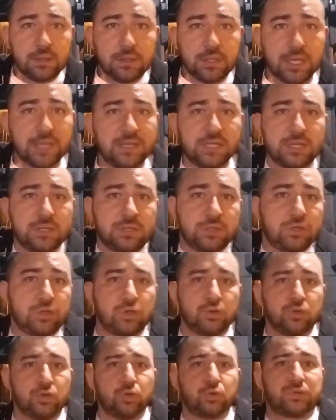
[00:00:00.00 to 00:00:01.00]

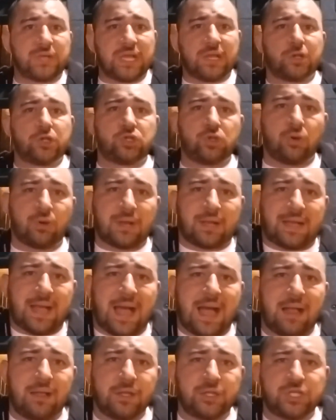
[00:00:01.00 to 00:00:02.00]
You think because you go to
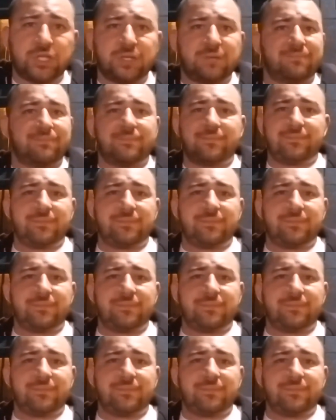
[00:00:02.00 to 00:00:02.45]
college,